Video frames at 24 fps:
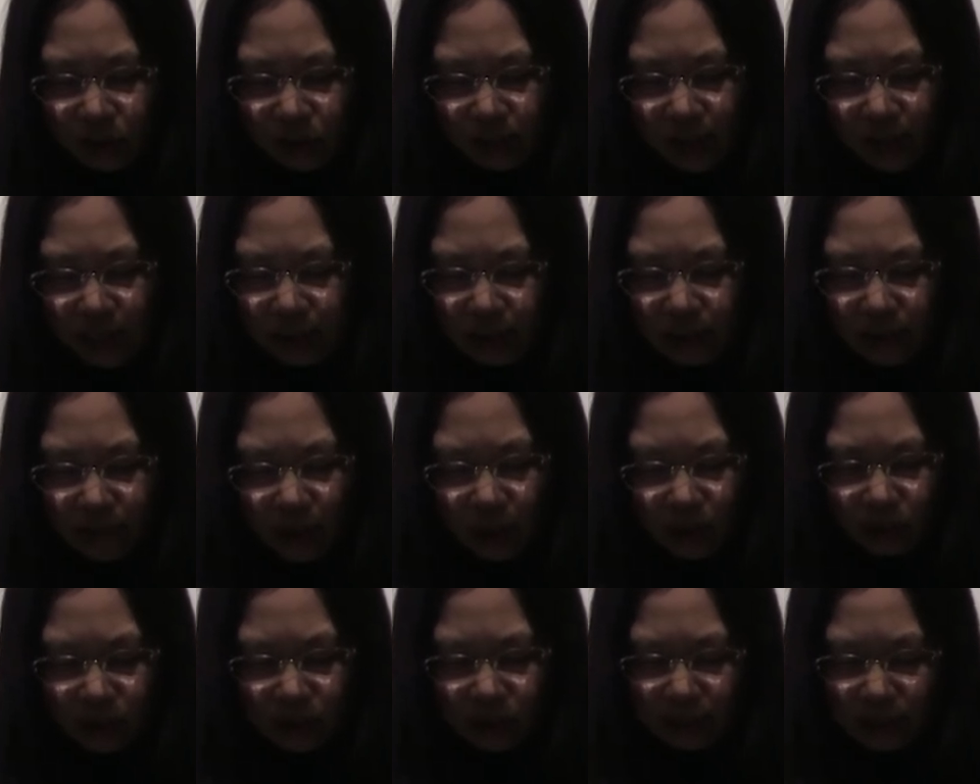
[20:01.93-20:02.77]
to make the
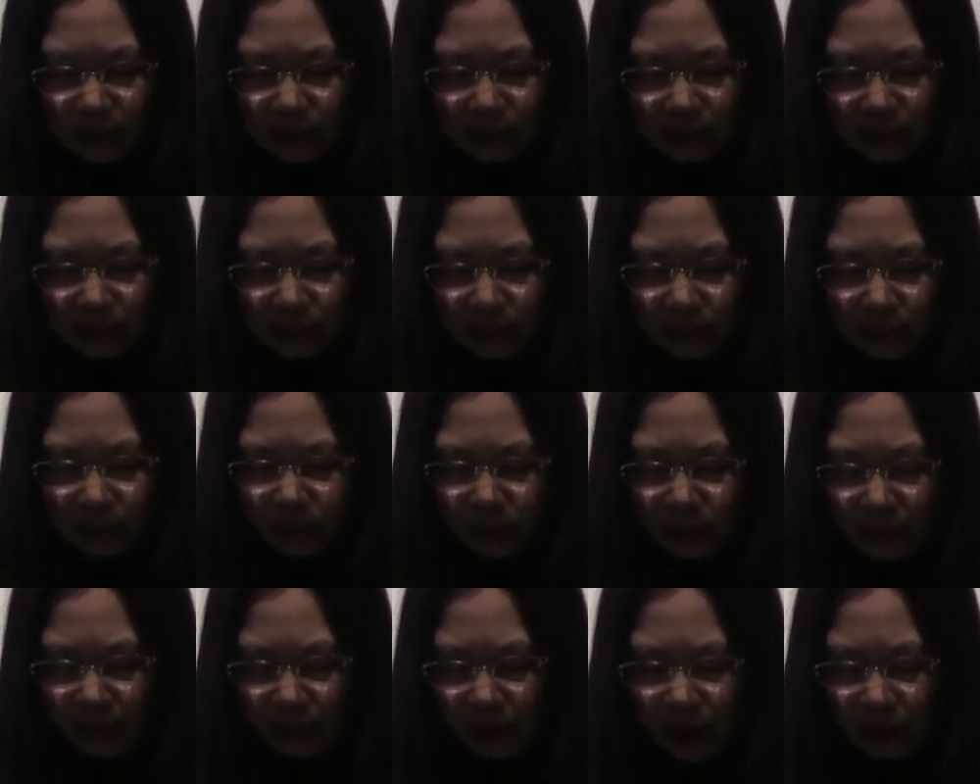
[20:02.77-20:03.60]
most sensible
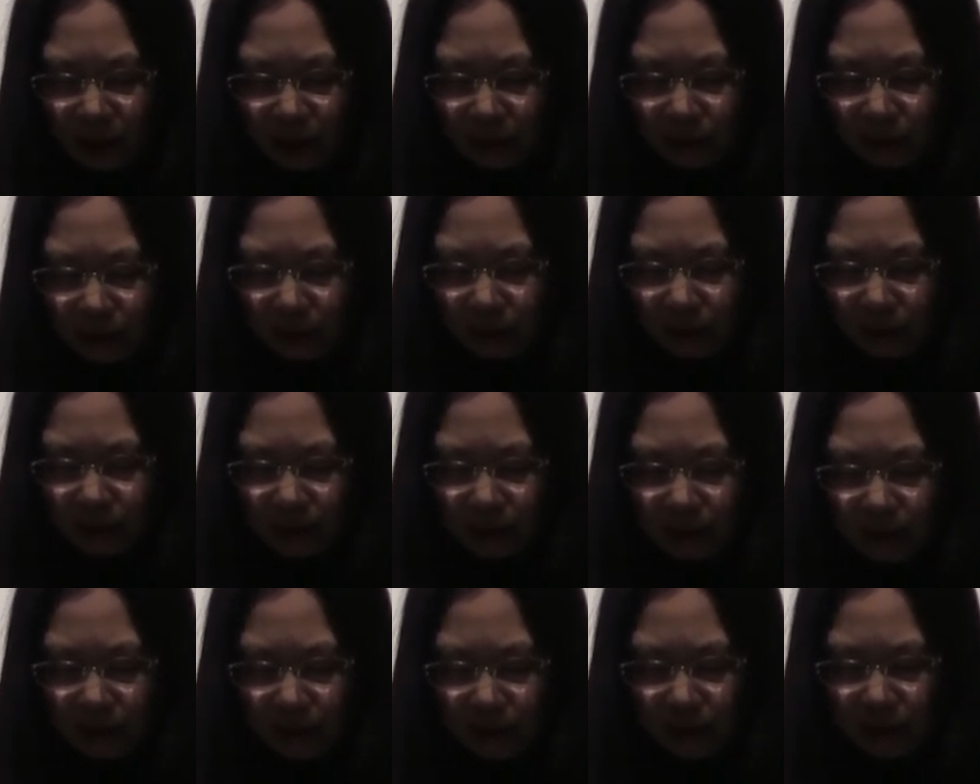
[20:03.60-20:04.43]
remarks,
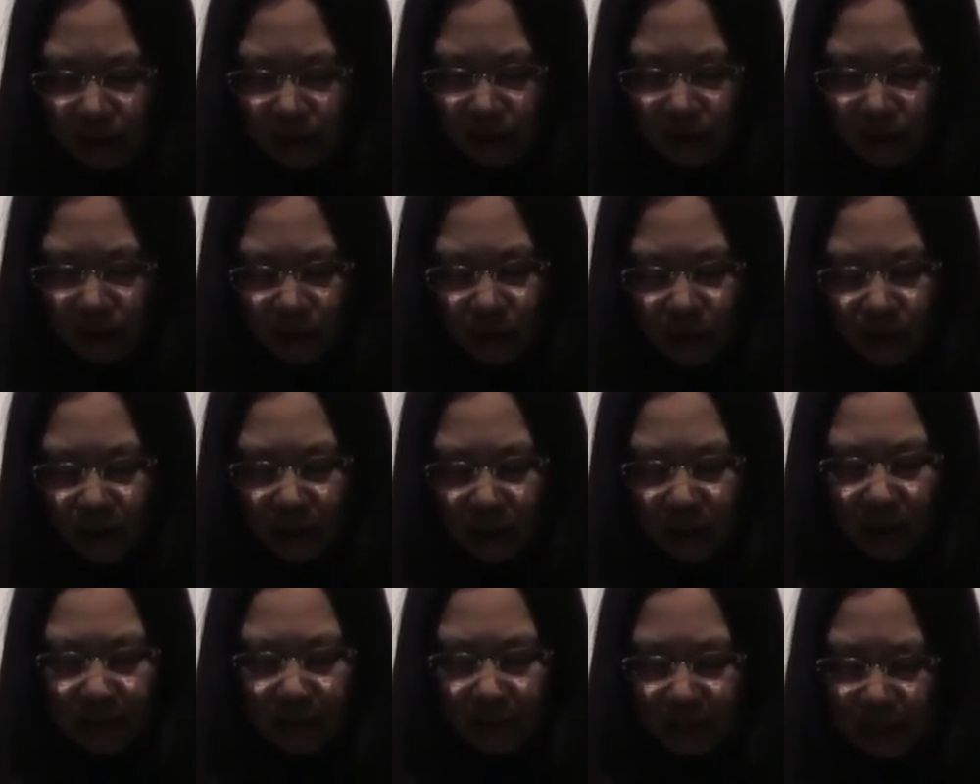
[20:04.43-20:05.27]
so
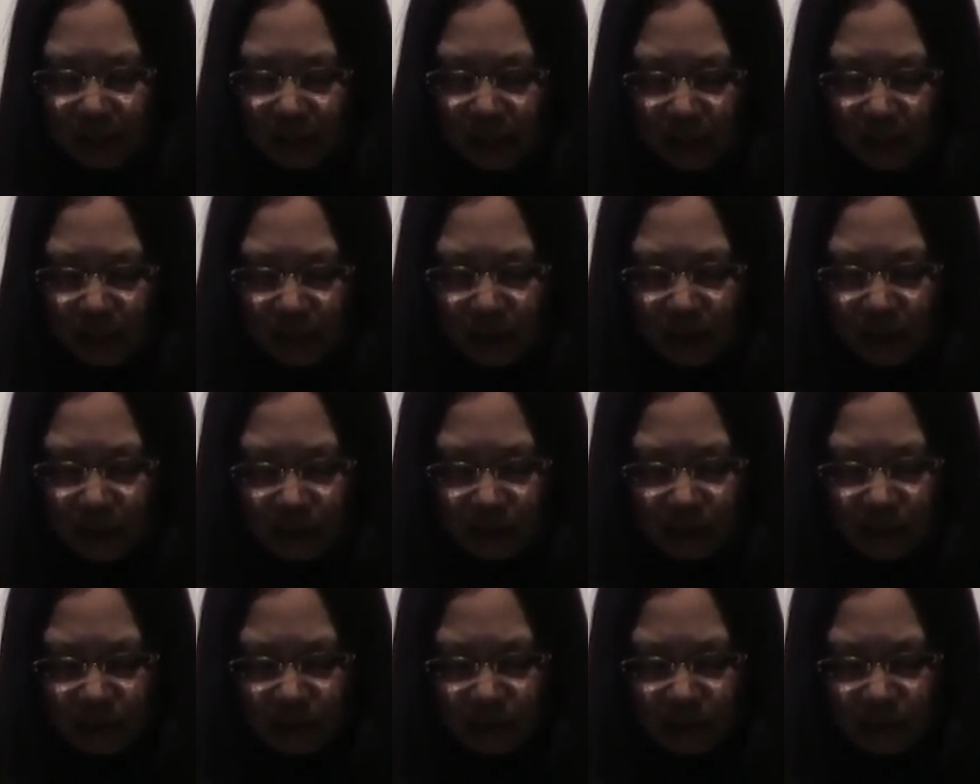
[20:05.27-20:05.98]
some say,